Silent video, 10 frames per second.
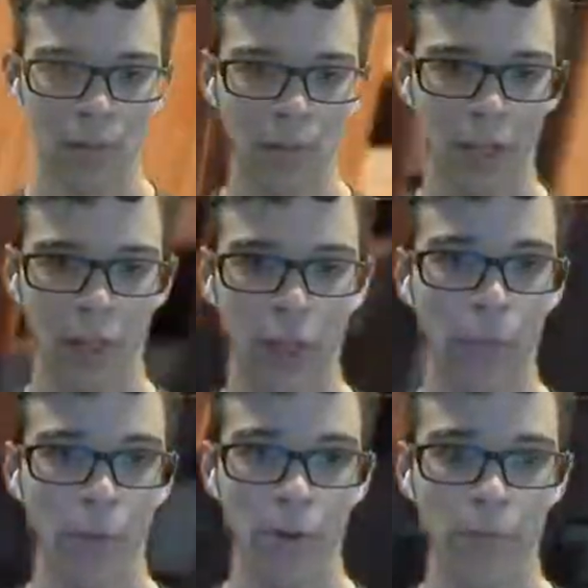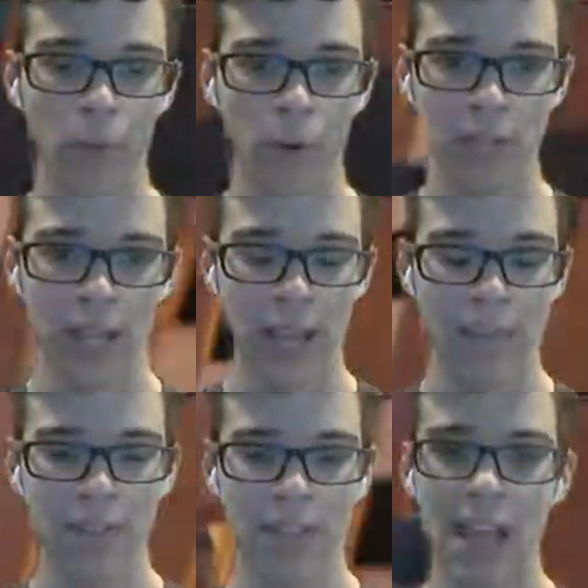3 or 4
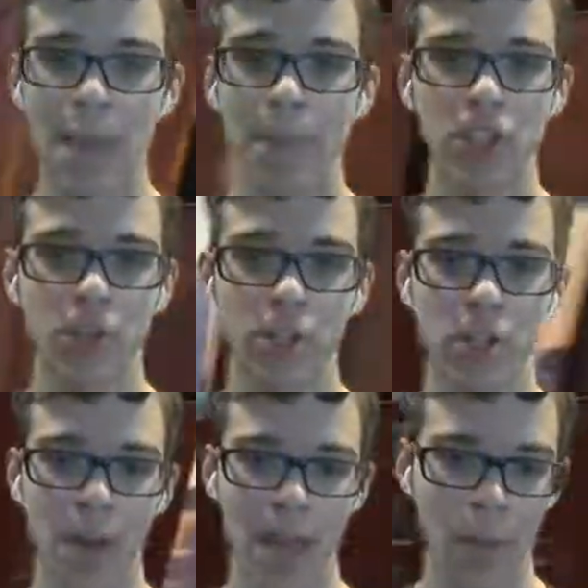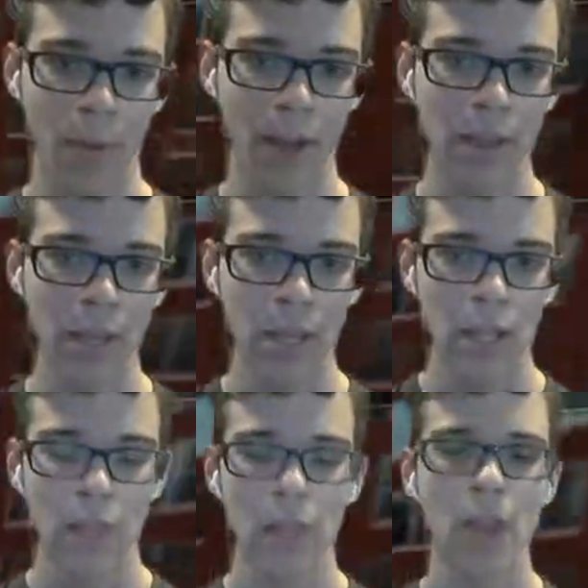times the damage you would do anyway.
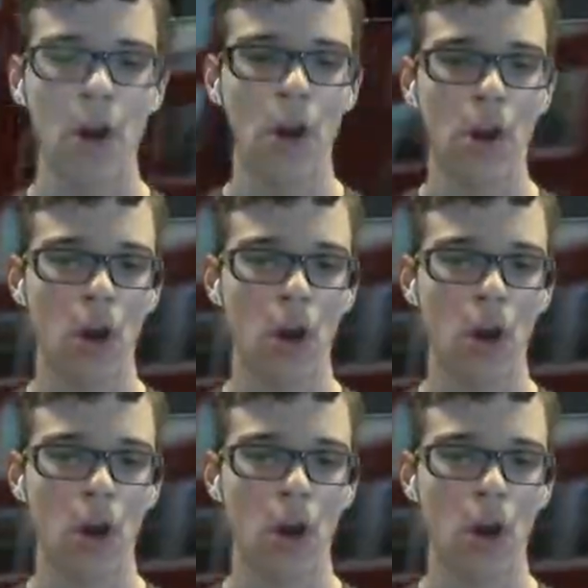They are